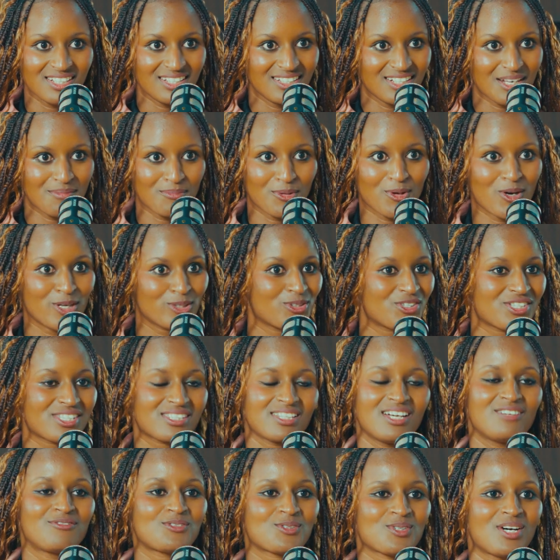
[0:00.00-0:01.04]
number one, you
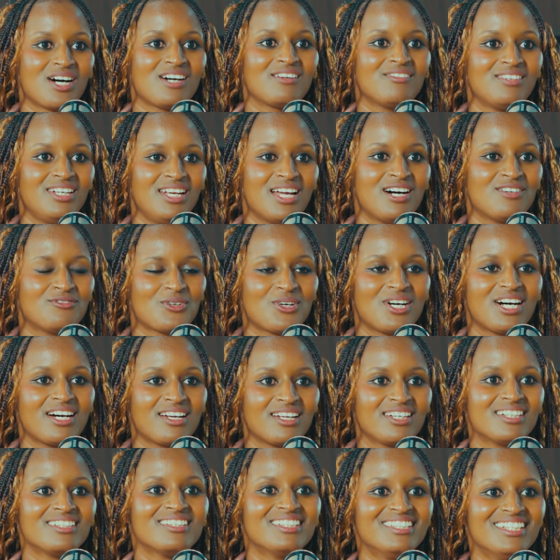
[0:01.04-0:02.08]
just love
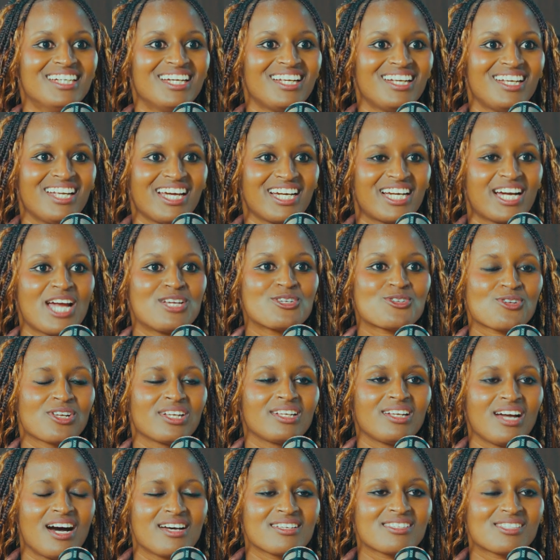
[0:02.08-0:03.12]
Ohana. Like I
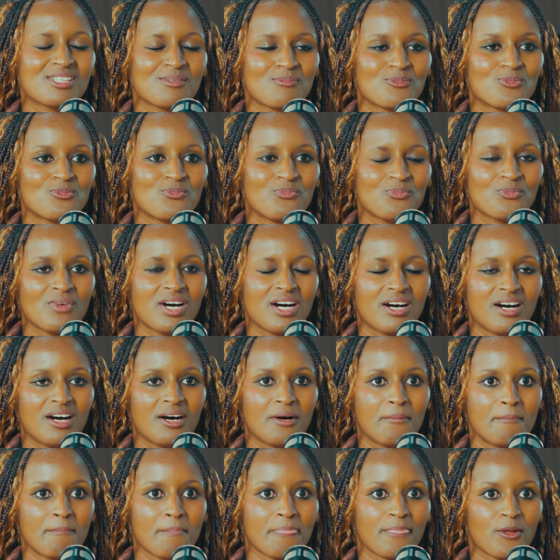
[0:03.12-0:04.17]
usually ask them,
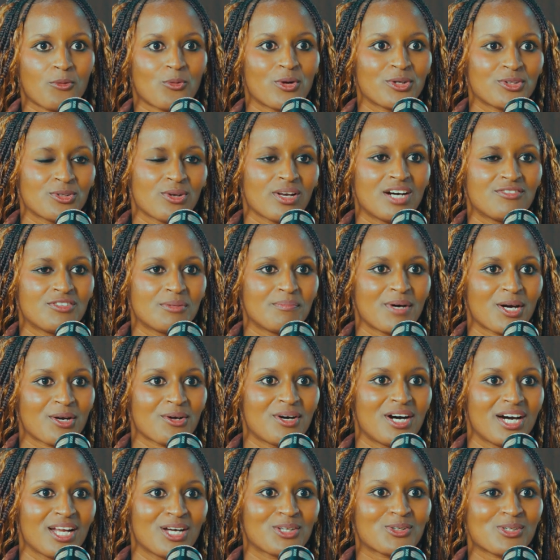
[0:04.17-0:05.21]
what do you love about
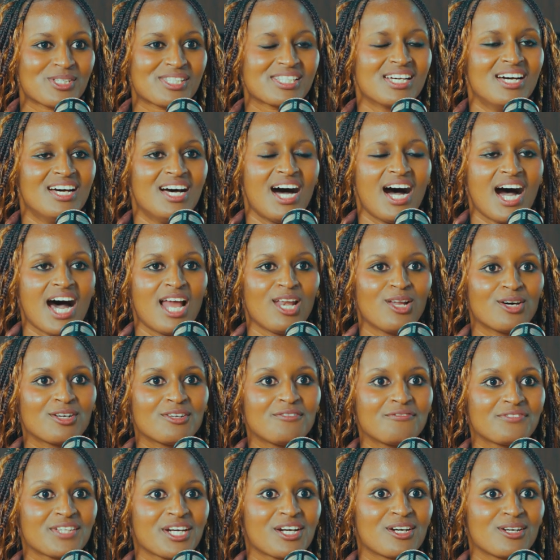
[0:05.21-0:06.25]
Ohana? Because a lot
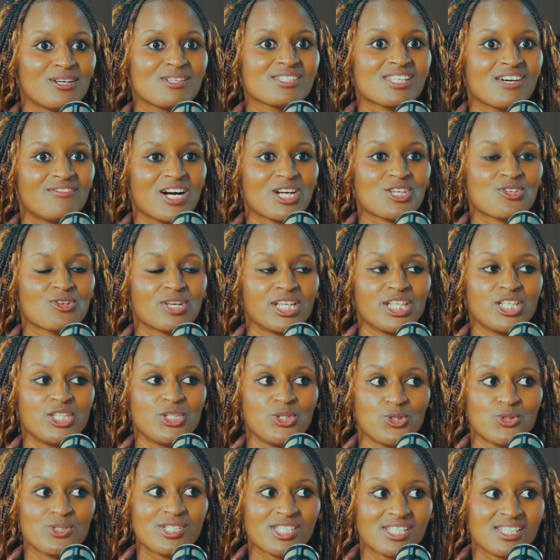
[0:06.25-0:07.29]
of the girls I've actually
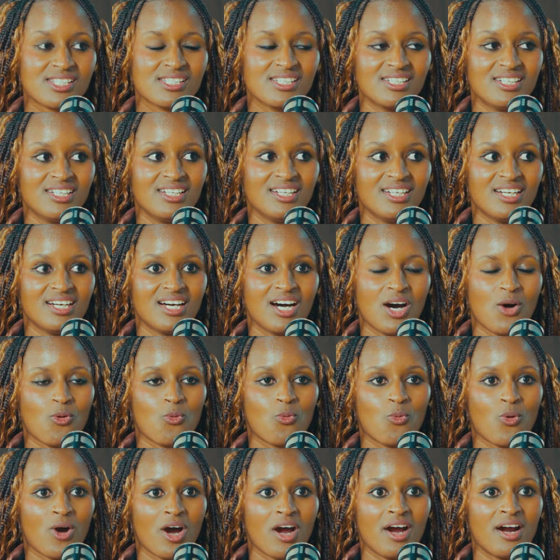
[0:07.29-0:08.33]
used
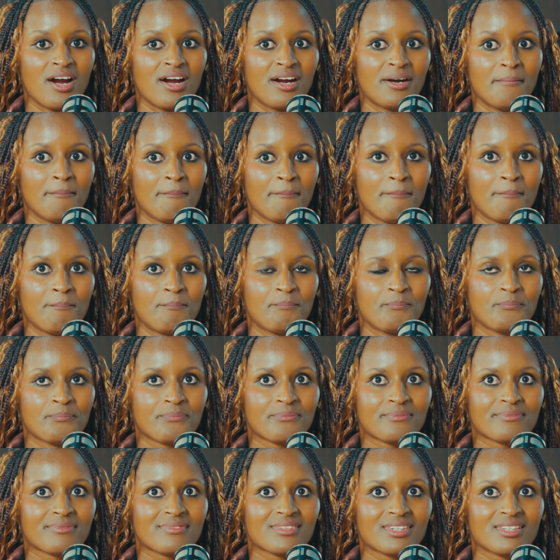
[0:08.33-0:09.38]
were
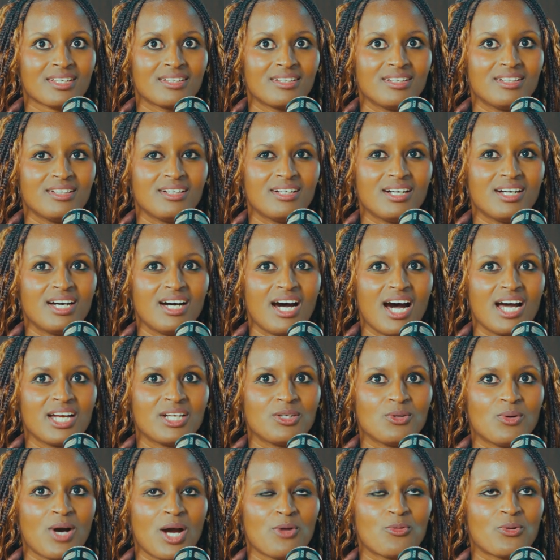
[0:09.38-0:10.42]

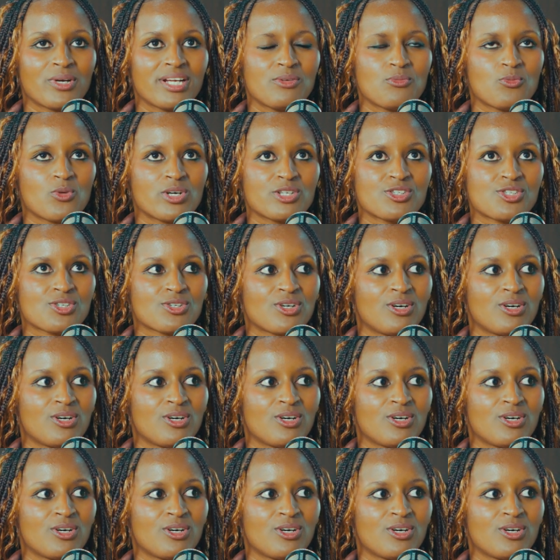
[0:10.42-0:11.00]
I wouldn't want to